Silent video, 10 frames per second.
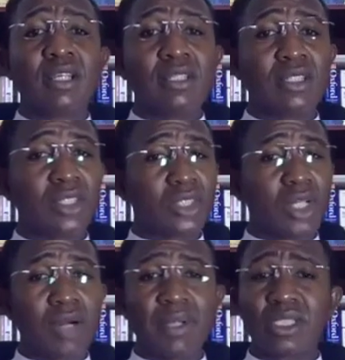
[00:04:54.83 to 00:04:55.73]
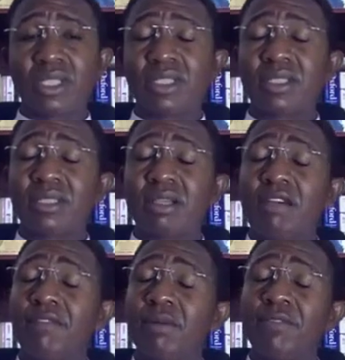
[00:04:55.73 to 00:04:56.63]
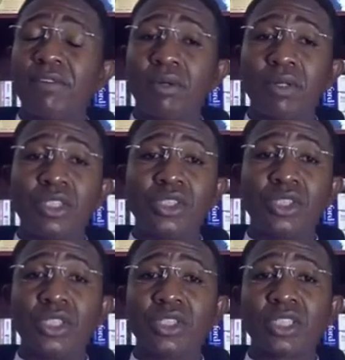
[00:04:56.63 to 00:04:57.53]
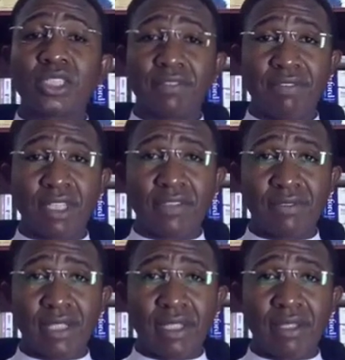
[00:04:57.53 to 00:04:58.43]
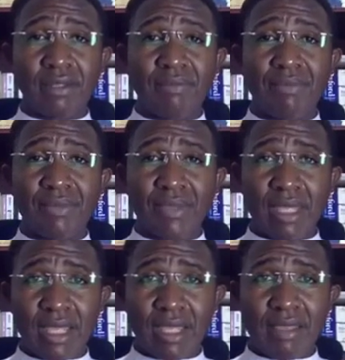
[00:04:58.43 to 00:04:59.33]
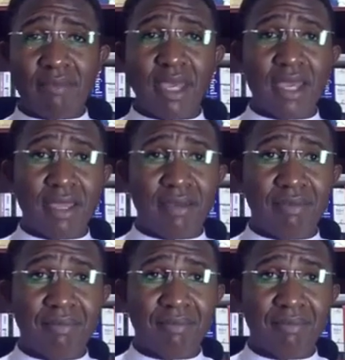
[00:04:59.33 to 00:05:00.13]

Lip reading: discourage us from following Jesus faithfully. Amen.